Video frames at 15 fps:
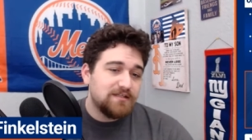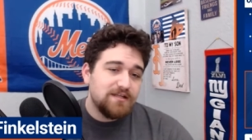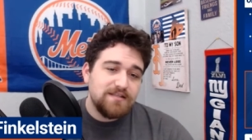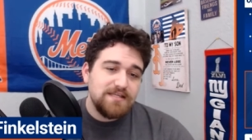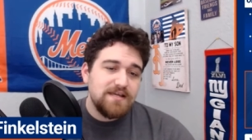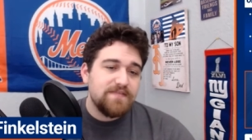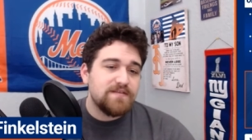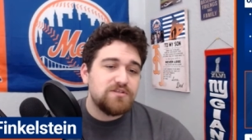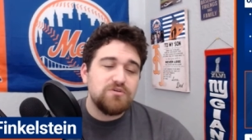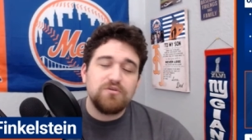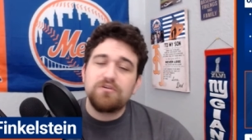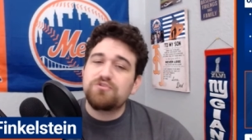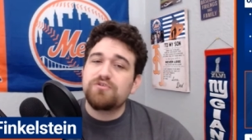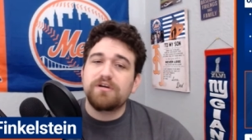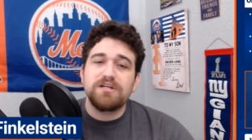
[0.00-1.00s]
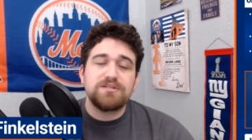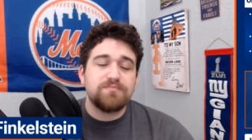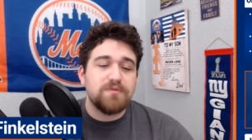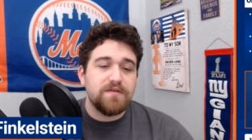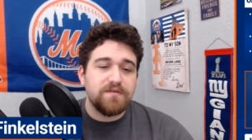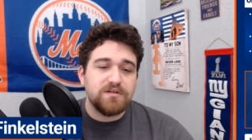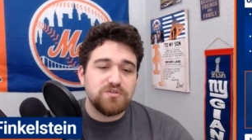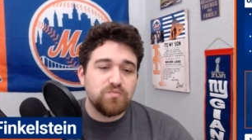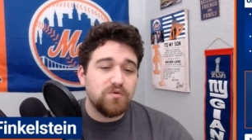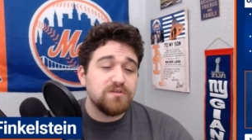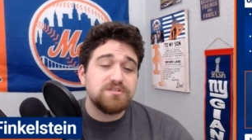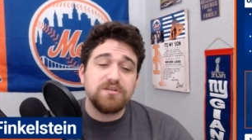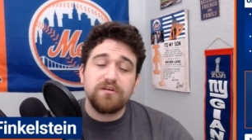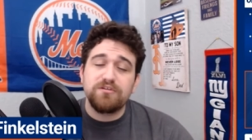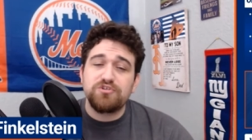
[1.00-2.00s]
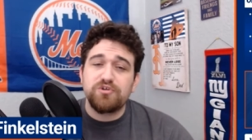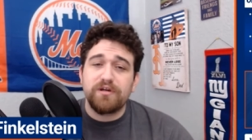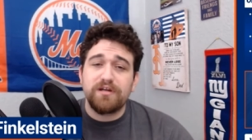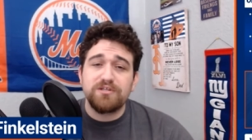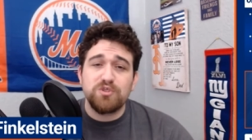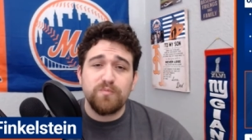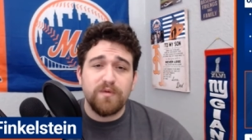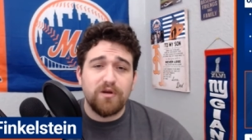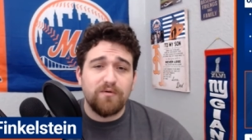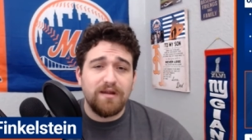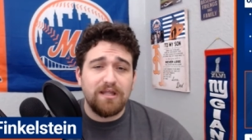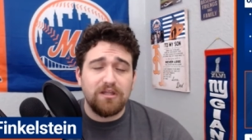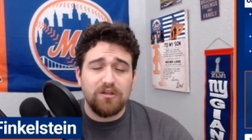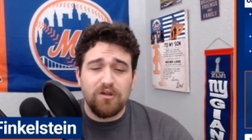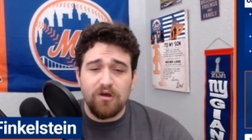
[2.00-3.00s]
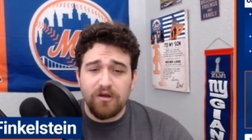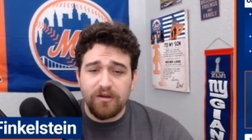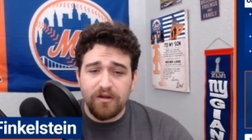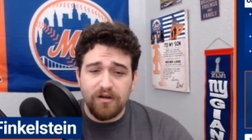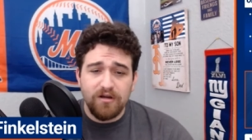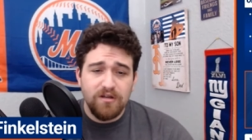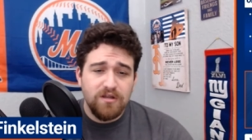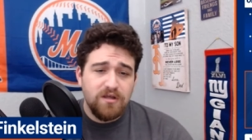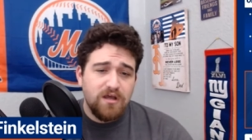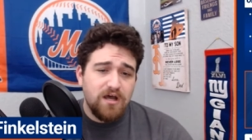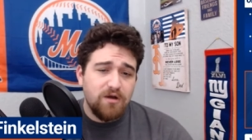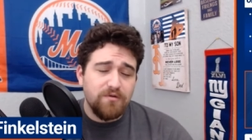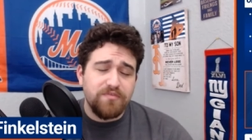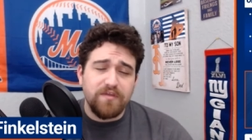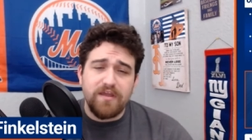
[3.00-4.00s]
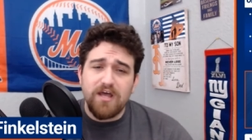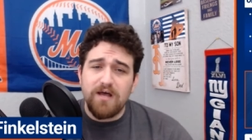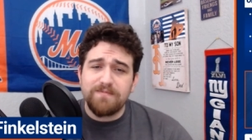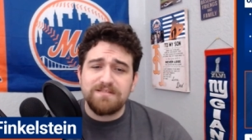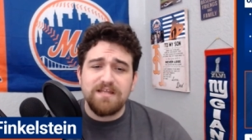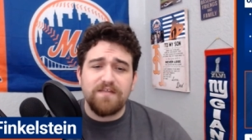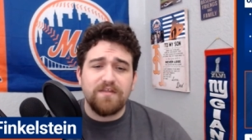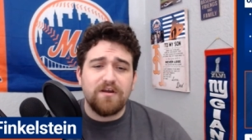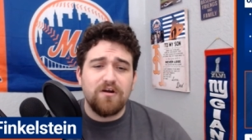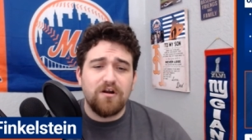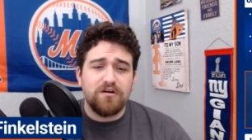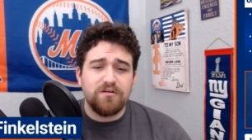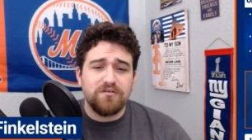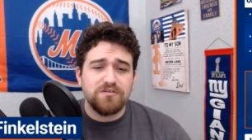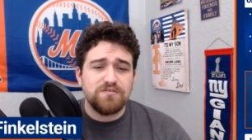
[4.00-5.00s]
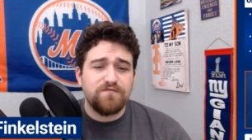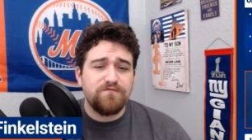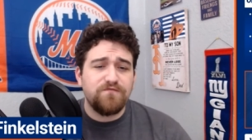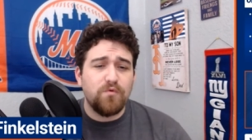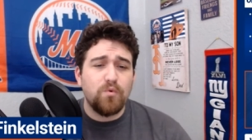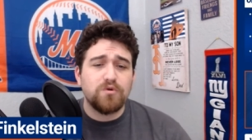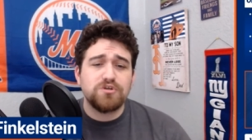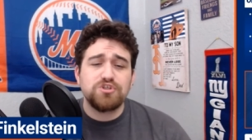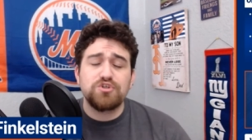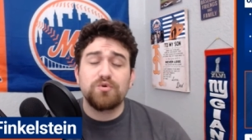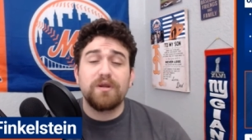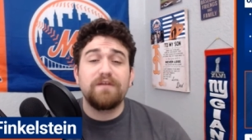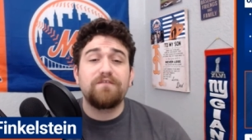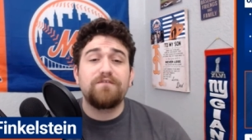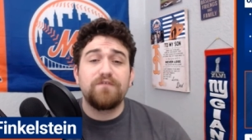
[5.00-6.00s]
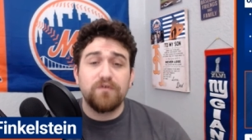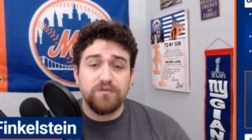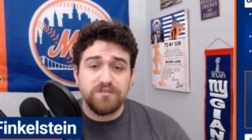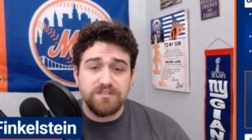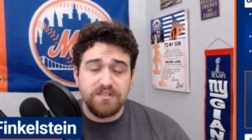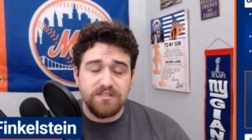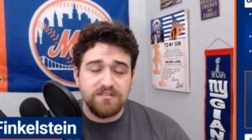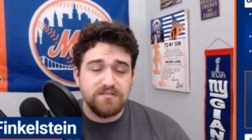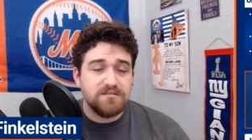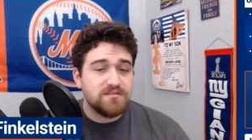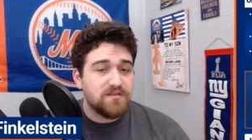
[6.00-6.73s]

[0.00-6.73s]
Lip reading: Then you have the two Contreras brothers, Wilson Contreras, who've been around longer with the Cubs, now the Cardinals, four straight full seasons.